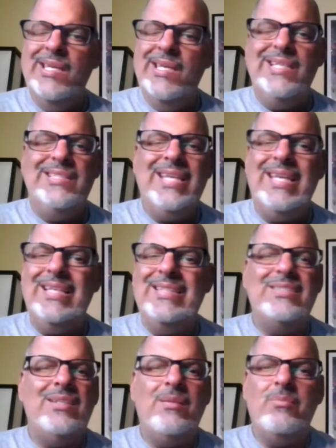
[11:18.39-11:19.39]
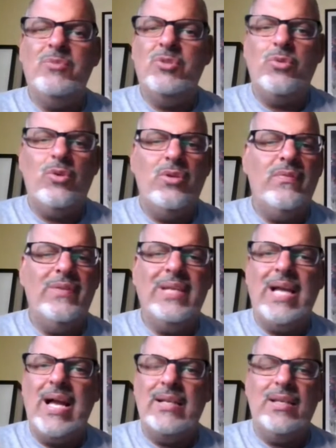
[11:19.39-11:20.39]
it takes some sort of
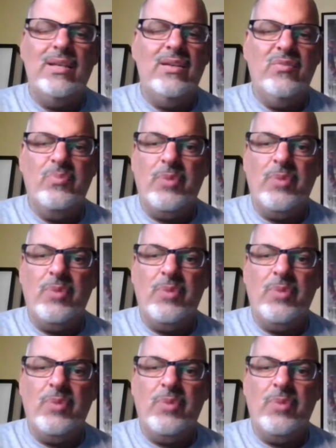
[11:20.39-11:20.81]
cognitive